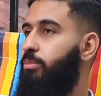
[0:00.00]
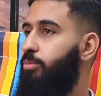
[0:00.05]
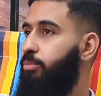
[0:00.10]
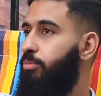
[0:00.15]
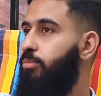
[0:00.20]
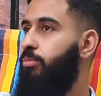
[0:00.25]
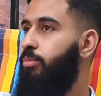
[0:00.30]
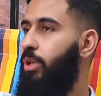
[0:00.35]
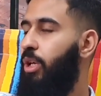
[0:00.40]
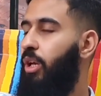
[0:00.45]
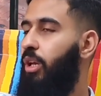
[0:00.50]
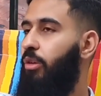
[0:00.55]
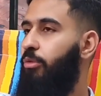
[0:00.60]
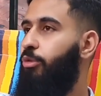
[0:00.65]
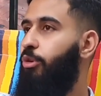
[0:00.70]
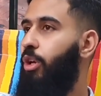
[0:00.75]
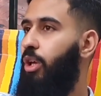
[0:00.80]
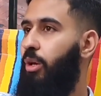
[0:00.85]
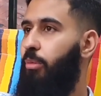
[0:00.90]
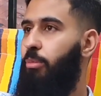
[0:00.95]
Really, for
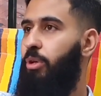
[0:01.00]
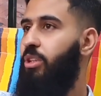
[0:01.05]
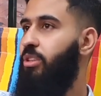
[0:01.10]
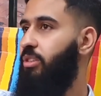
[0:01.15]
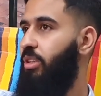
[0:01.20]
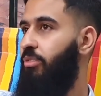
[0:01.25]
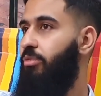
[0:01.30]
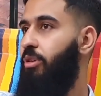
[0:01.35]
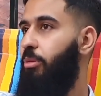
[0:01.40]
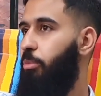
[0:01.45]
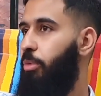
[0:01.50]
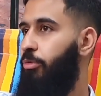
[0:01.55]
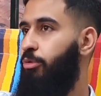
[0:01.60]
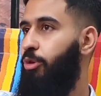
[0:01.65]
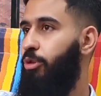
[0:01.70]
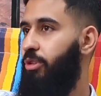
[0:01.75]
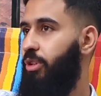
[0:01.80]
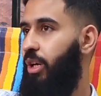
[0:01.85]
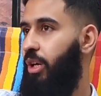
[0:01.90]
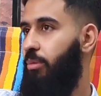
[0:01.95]
him, he's even before
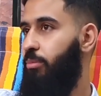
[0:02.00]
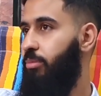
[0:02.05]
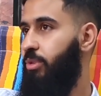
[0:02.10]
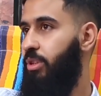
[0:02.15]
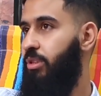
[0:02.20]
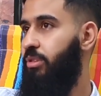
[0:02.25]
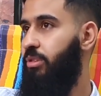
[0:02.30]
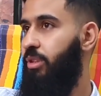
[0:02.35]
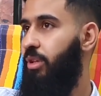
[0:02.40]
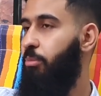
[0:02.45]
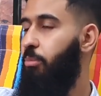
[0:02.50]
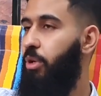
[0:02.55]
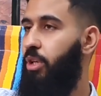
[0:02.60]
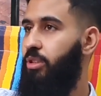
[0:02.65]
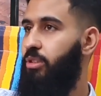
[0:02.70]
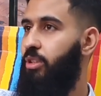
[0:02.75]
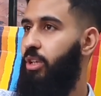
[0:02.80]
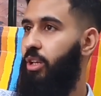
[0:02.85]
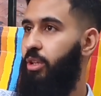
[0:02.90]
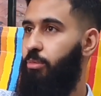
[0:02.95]
time, just 10
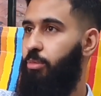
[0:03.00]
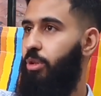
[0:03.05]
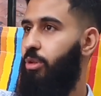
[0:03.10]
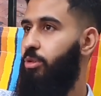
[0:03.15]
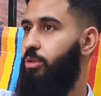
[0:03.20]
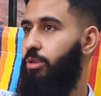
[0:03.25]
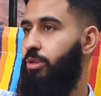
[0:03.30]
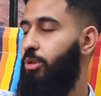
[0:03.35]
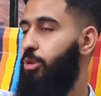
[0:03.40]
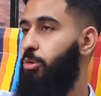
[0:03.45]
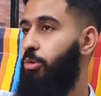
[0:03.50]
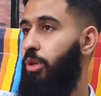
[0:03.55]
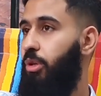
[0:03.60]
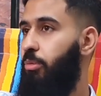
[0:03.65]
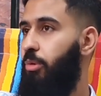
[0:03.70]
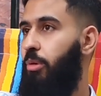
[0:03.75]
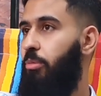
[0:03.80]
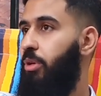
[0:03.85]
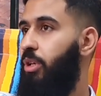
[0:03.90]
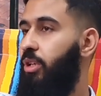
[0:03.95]
minutes late, because usually
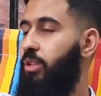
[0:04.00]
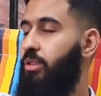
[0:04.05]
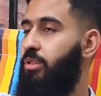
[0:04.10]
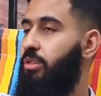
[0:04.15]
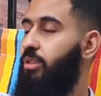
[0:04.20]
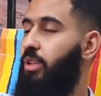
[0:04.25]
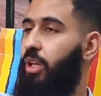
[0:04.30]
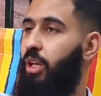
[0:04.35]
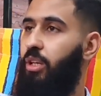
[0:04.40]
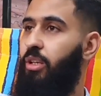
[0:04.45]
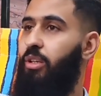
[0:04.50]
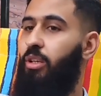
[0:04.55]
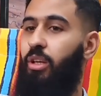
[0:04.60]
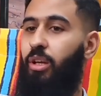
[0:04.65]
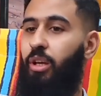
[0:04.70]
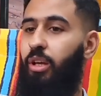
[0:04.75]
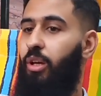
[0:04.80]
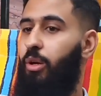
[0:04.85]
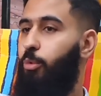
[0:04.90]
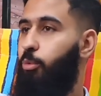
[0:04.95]
maybe he's like
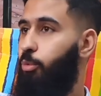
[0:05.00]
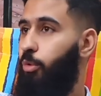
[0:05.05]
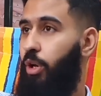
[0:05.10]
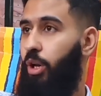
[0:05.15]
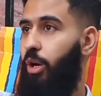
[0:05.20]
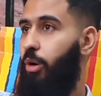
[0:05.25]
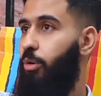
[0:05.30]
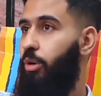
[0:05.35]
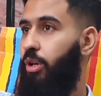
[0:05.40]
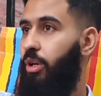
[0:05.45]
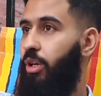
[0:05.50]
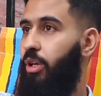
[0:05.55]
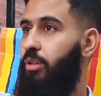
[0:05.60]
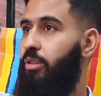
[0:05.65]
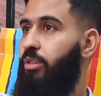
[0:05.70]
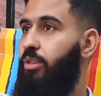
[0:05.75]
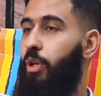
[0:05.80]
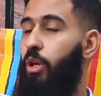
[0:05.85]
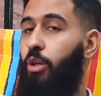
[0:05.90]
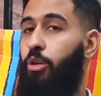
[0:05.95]
1 hour late.
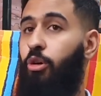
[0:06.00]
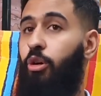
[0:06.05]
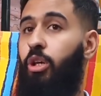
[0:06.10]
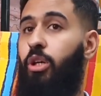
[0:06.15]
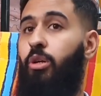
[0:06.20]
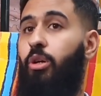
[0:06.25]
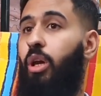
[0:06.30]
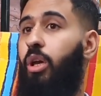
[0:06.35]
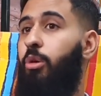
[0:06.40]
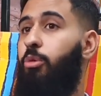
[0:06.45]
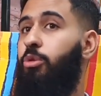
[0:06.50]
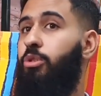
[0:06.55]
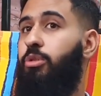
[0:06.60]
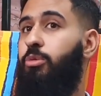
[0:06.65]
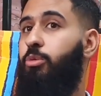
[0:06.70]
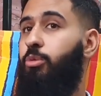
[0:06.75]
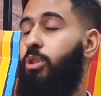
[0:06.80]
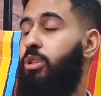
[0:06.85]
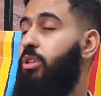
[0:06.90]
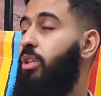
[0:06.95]
No, he was
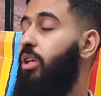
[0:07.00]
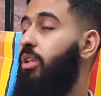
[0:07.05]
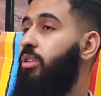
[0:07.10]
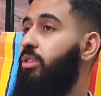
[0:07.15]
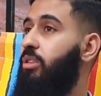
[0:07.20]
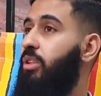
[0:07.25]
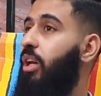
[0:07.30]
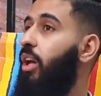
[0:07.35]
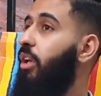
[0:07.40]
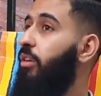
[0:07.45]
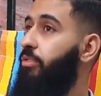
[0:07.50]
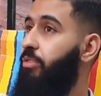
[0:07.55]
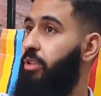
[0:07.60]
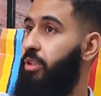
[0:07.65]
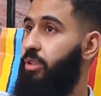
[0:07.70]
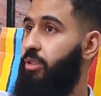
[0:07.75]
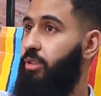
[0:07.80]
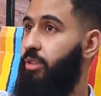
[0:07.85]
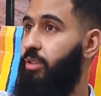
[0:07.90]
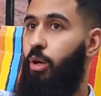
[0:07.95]
with his
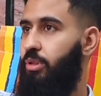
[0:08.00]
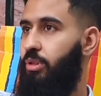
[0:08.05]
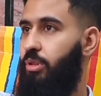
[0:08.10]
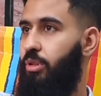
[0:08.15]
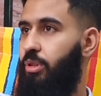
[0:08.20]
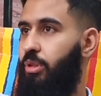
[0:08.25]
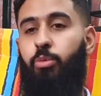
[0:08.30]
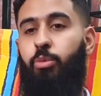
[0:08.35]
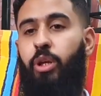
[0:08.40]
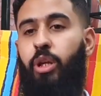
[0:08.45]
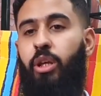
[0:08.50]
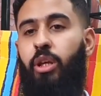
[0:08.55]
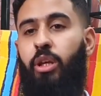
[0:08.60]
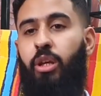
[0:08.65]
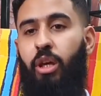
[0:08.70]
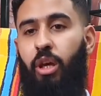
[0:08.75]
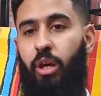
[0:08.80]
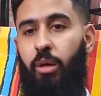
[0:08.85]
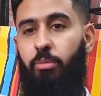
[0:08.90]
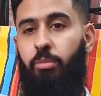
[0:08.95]
girlfriend. When he
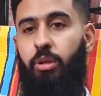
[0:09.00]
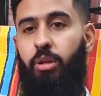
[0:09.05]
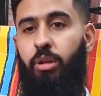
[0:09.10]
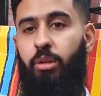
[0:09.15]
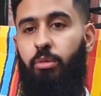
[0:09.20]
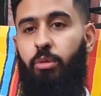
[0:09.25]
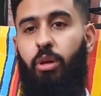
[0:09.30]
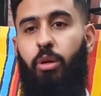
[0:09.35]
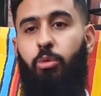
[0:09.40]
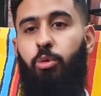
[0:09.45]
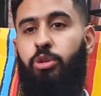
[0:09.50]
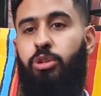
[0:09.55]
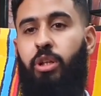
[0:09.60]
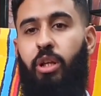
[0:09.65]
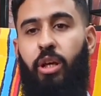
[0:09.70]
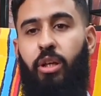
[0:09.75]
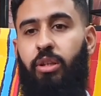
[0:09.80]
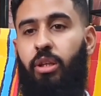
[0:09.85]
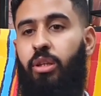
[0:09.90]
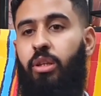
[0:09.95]
came, he was
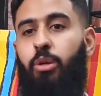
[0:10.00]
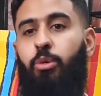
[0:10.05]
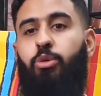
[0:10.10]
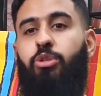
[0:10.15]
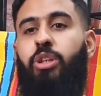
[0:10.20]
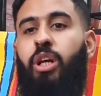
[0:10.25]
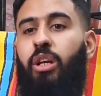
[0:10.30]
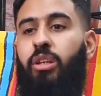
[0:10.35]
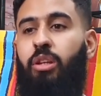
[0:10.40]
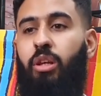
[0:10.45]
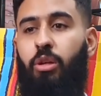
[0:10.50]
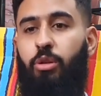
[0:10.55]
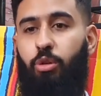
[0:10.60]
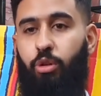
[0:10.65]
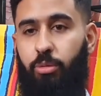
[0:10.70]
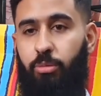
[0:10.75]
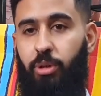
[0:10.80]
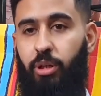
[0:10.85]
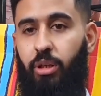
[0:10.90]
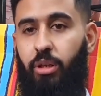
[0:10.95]
late and he was acting
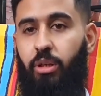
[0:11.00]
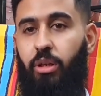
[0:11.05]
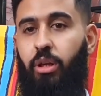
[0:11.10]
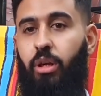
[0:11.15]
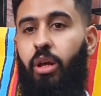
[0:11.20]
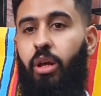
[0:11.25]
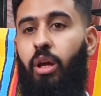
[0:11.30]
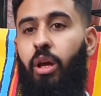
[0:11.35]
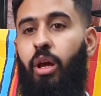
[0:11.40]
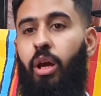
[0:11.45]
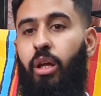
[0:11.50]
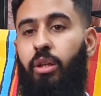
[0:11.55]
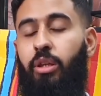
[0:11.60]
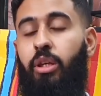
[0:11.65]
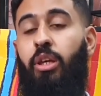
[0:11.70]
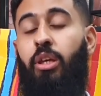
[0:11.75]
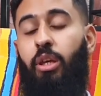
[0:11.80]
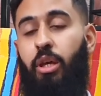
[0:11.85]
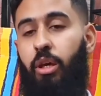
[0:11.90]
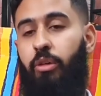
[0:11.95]
normally. And
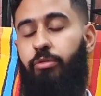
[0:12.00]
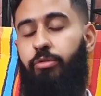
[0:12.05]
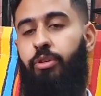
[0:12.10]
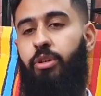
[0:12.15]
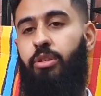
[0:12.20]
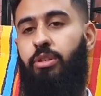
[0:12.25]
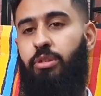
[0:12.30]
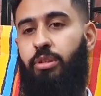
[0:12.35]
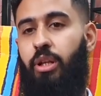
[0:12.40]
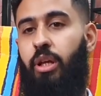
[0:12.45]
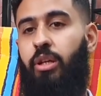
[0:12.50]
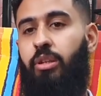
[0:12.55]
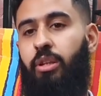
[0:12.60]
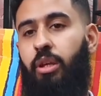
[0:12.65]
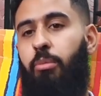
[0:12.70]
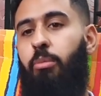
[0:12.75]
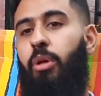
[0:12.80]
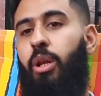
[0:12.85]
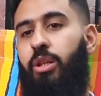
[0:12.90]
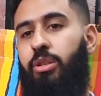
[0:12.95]
he came first, like
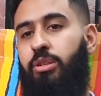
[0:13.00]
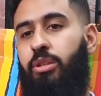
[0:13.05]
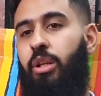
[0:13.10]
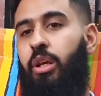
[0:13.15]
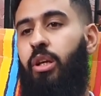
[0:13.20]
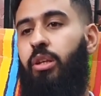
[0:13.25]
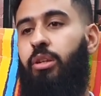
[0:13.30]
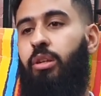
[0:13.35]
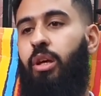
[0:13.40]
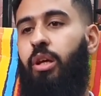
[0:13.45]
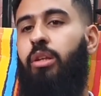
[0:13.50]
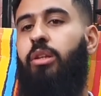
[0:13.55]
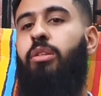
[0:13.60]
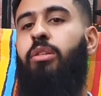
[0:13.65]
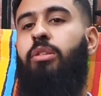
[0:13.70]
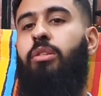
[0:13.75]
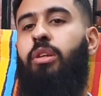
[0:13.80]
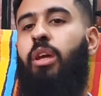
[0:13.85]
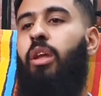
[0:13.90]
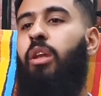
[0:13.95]
10 minutes late,
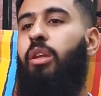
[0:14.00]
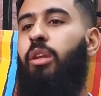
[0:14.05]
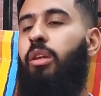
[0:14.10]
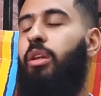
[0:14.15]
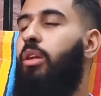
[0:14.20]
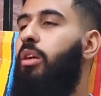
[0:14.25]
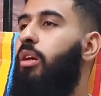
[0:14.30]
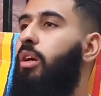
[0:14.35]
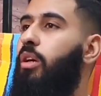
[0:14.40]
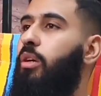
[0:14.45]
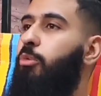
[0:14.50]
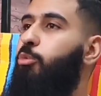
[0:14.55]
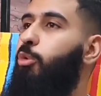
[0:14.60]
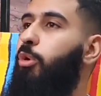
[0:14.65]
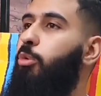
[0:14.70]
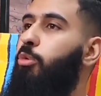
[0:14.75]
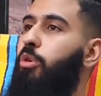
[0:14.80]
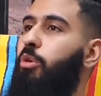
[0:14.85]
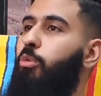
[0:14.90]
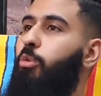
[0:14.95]
and then we
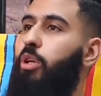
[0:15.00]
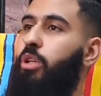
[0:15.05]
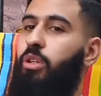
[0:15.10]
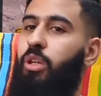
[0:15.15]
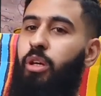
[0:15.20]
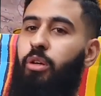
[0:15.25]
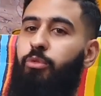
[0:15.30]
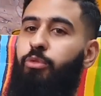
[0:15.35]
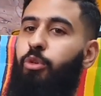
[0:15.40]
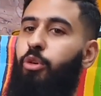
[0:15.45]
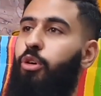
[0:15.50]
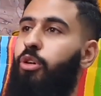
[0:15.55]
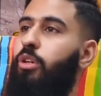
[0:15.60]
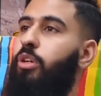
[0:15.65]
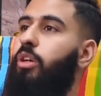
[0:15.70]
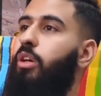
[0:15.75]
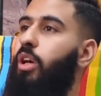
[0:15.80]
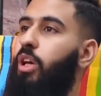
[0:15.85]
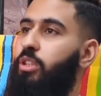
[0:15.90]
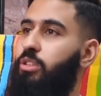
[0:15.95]
were waiting for
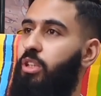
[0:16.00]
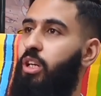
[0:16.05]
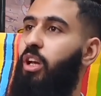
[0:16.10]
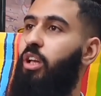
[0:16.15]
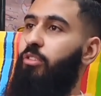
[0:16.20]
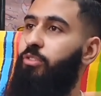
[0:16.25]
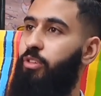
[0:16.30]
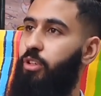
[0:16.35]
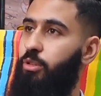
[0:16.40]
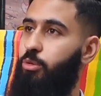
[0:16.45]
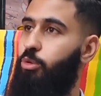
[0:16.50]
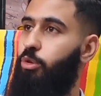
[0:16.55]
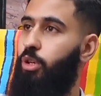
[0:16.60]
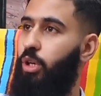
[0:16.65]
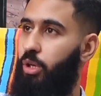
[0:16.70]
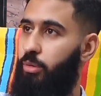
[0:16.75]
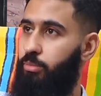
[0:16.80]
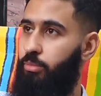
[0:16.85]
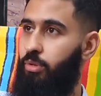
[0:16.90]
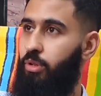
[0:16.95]
his girlfriend to
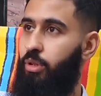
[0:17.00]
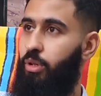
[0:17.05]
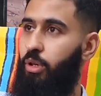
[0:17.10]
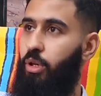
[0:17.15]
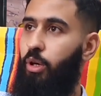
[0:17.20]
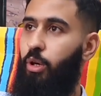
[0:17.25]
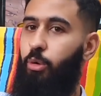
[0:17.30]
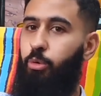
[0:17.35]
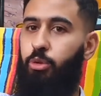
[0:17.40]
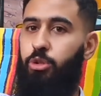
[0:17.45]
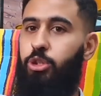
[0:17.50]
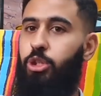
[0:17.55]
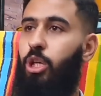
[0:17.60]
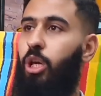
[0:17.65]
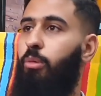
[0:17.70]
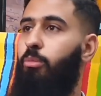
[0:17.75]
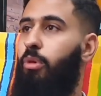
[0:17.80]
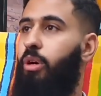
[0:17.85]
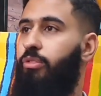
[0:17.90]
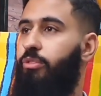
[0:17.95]
come, which
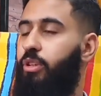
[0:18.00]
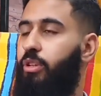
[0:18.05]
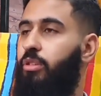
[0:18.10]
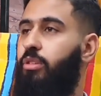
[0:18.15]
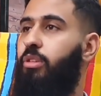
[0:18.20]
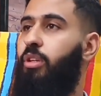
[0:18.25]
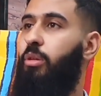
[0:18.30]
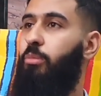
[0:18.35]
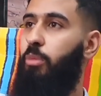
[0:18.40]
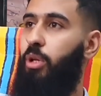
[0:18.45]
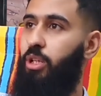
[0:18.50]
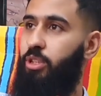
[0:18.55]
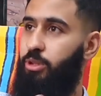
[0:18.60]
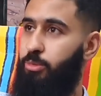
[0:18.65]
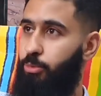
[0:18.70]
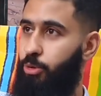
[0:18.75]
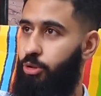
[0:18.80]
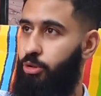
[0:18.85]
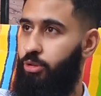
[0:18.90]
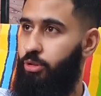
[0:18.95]
came after 10 minutes
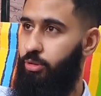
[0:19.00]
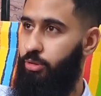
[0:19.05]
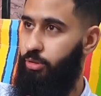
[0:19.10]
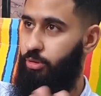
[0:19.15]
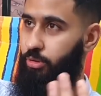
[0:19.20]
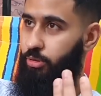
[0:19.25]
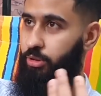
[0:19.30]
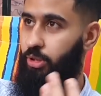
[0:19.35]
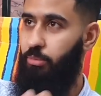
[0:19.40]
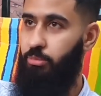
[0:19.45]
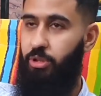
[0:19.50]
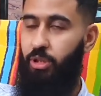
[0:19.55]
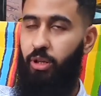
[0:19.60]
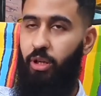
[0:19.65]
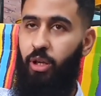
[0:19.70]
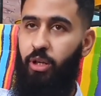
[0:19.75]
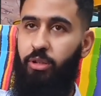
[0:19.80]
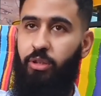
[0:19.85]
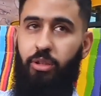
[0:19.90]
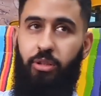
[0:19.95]
more, or something
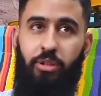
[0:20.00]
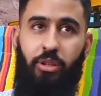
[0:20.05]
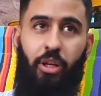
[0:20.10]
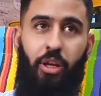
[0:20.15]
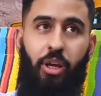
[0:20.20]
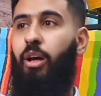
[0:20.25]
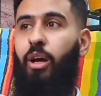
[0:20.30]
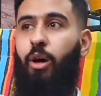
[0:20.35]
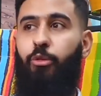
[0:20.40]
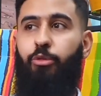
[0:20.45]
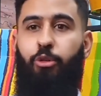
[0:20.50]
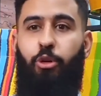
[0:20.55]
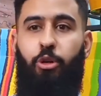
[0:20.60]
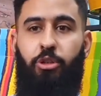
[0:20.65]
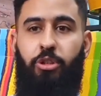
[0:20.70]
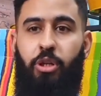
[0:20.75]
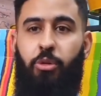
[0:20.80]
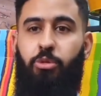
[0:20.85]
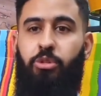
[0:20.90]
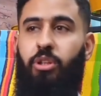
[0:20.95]
like this. Of
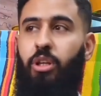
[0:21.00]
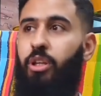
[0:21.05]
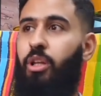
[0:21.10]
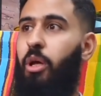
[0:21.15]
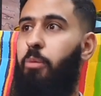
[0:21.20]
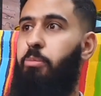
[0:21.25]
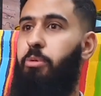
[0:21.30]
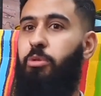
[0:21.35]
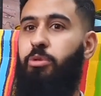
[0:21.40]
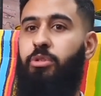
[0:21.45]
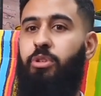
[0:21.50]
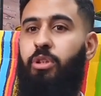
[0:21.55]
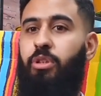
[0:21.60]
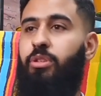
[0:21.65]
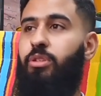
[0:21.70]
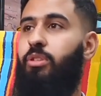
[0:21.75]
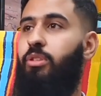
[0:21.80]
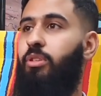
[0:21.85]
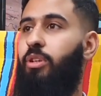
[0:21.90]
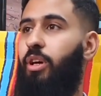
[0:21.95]
course, I was not happy with
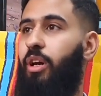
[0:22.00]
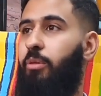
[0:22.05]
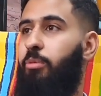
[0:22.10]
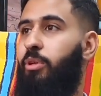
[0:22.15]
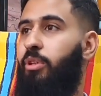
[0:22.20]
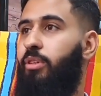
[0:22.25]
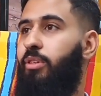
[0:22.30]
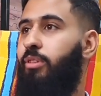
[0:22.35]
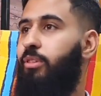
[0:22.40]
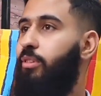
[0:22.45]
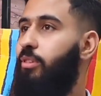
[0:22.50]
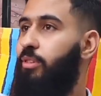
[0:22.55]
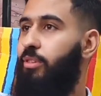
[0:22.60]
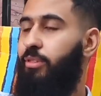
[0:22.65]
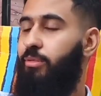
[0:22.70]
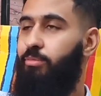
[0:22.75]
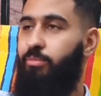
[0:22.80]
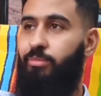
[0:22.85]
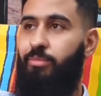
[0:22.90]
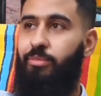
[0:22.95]
this. I mean,
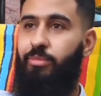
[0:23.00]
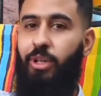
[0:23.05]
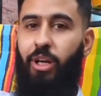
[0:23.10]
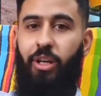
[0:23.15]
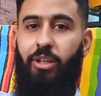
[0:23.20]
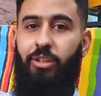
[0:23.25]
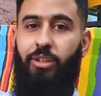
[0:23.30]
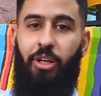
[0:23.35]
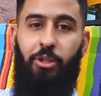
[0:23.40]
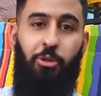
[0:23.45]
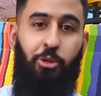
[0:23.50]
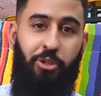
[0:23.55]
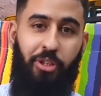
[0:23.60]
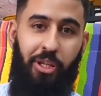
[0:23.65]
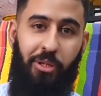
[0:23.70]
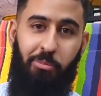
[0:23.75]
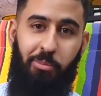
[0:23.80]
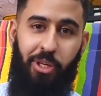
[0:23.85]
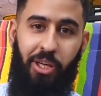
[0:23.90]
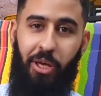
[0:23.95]
right? I should
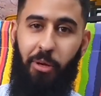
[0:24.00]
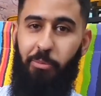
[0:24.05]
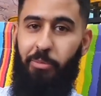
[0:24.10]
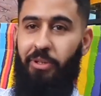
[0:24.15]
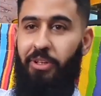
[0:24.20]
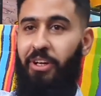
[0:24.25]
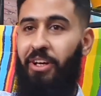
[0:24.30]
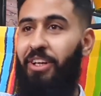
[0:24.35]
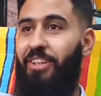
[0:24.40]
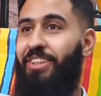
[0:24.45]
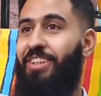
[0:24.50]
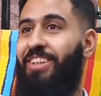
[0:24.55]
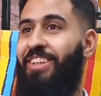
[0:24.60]
not be happy, right?